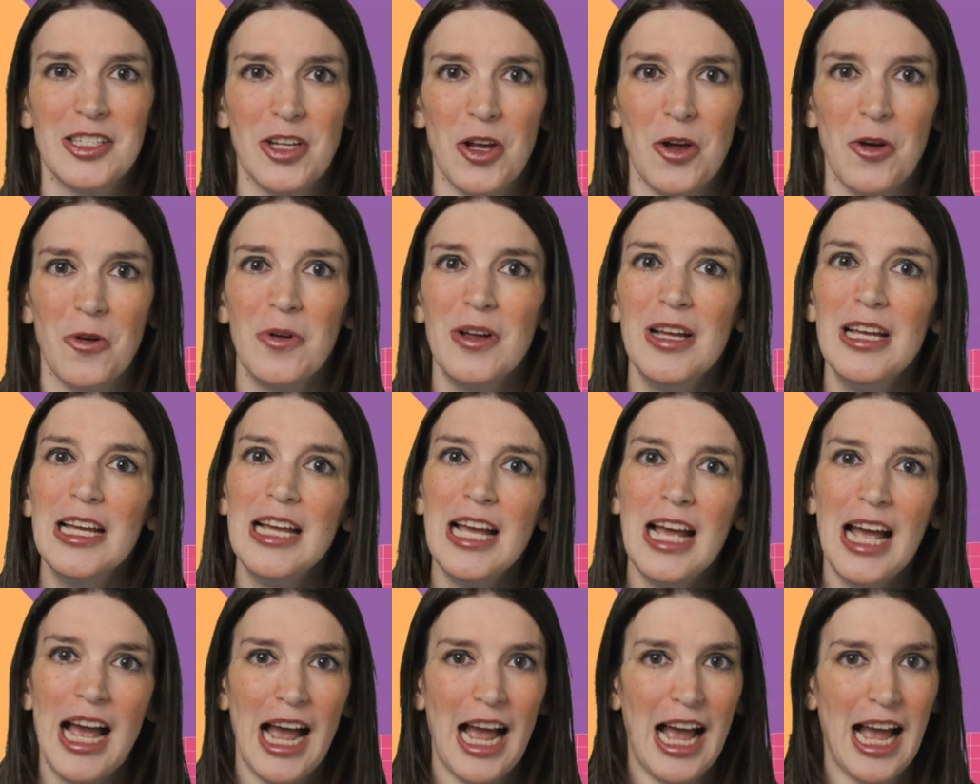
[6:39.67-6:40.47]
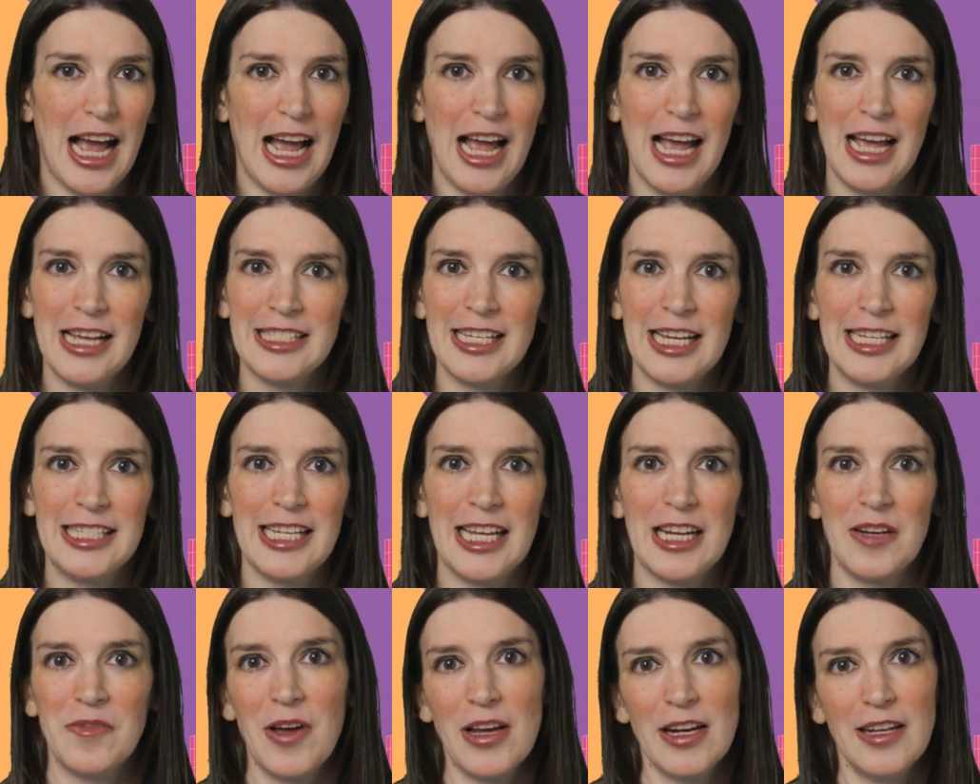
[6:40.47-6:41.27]
So as I
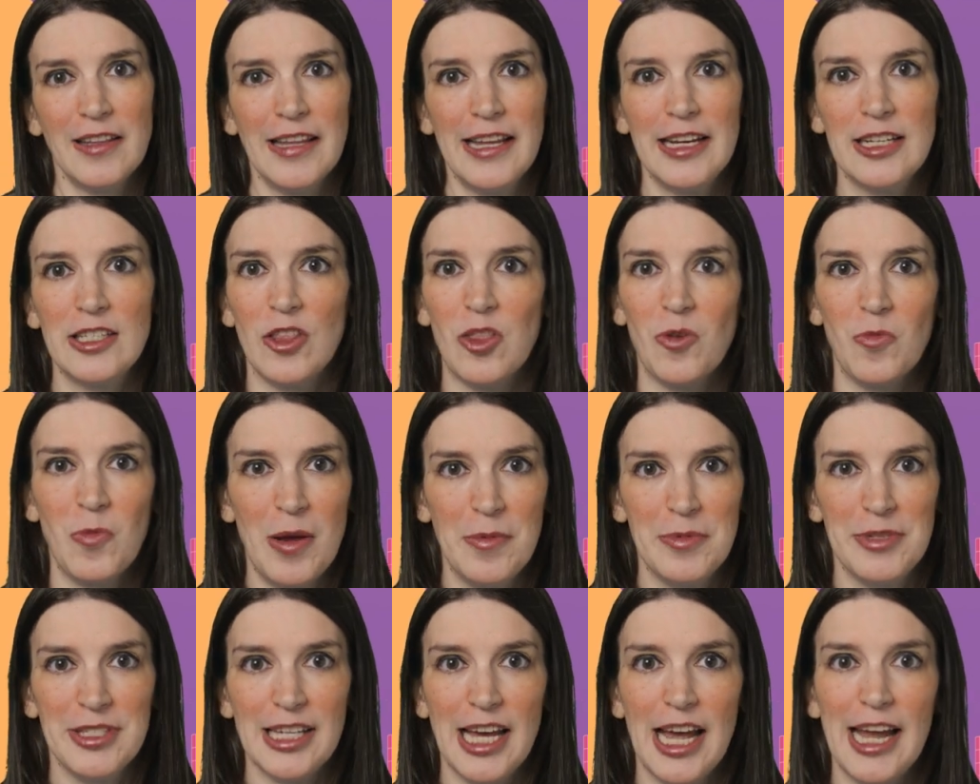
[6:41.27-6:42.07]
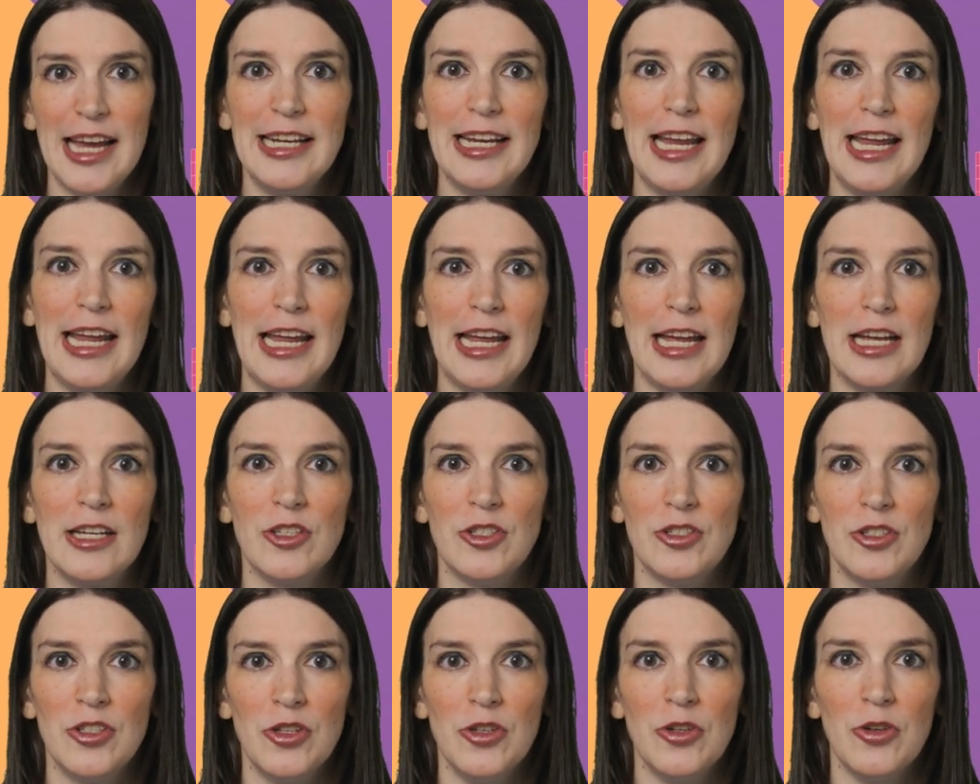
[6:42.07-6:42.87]
said, I've got a link to the website
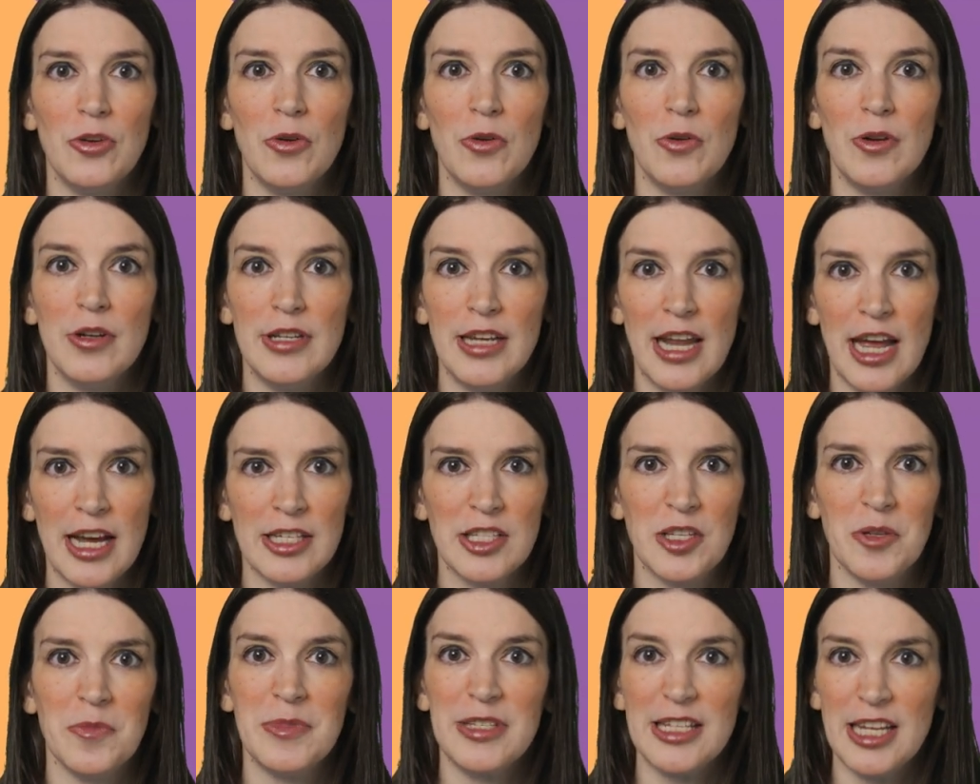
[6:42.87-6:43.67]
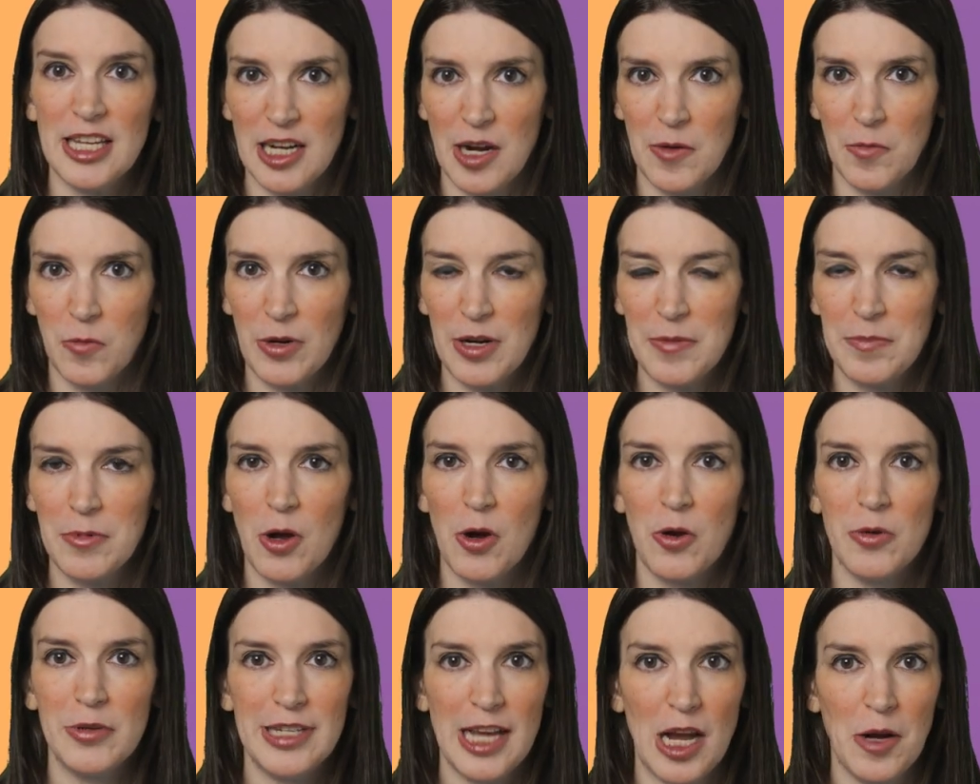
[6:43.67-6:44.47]
and to Nassim's GitHub
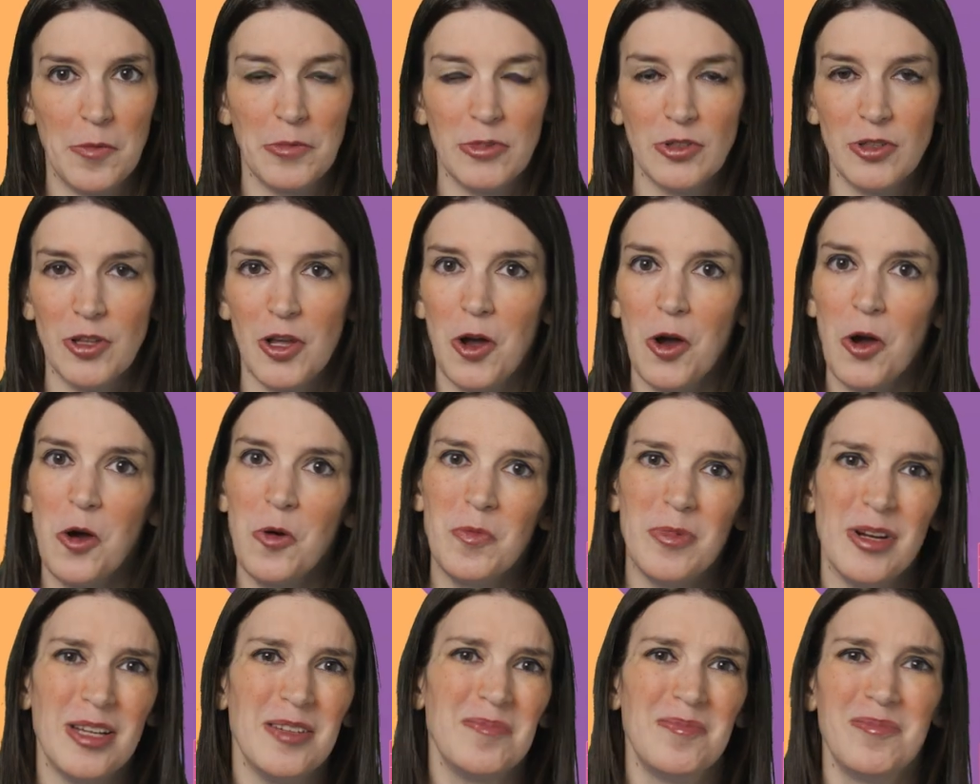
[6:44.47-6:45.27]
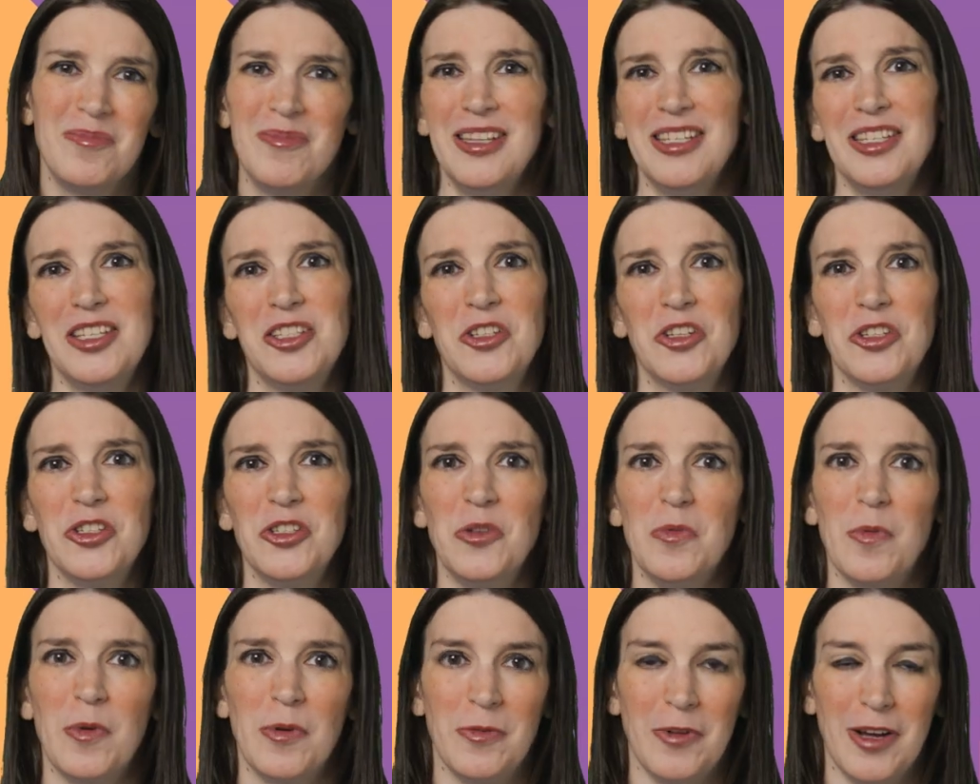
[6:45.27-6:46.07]
repo down below, but this is
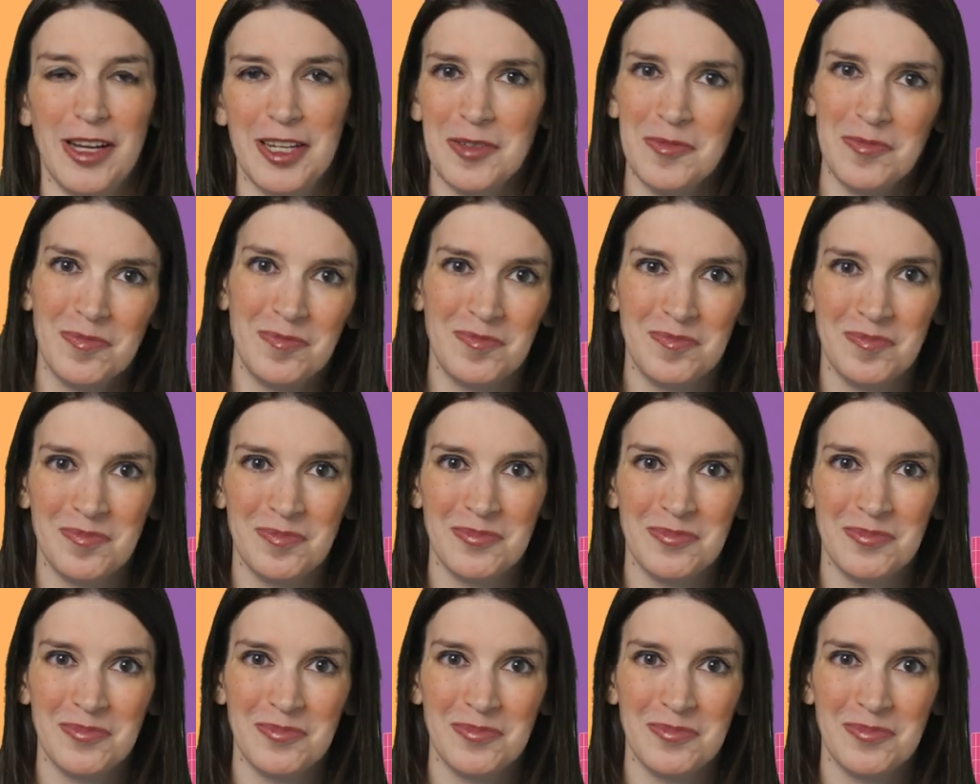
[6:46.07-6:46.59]
just super fun.